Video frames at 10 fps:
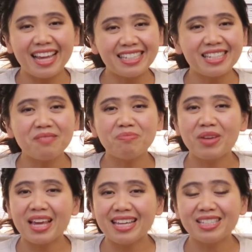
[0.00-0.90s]
aches and
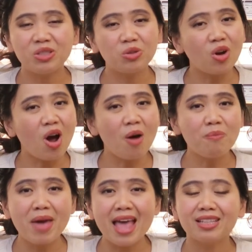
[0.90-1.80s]
pains to
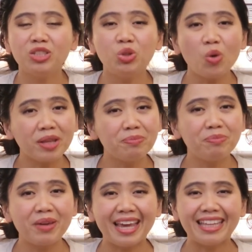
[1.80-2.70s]
combat joint
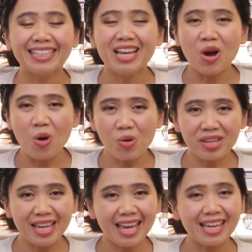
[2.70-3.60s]
pain.
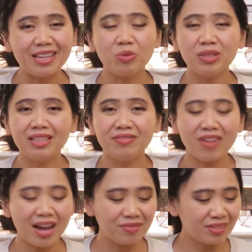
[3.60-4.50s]
Okay, we did
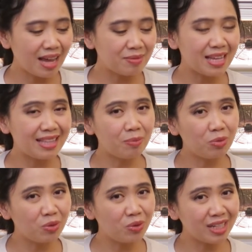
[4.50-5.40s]
5 times, and the
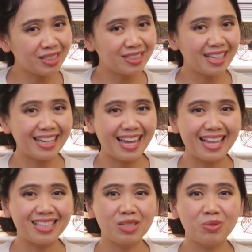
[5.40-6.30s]
progression
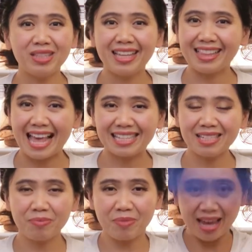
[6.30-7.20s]
again is with the
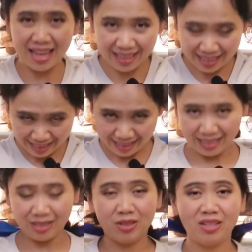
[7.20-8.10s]
elastic band.
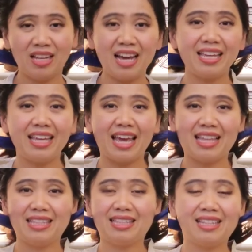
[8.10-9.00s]

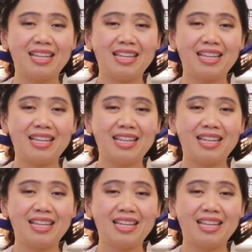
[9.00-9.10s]
Again,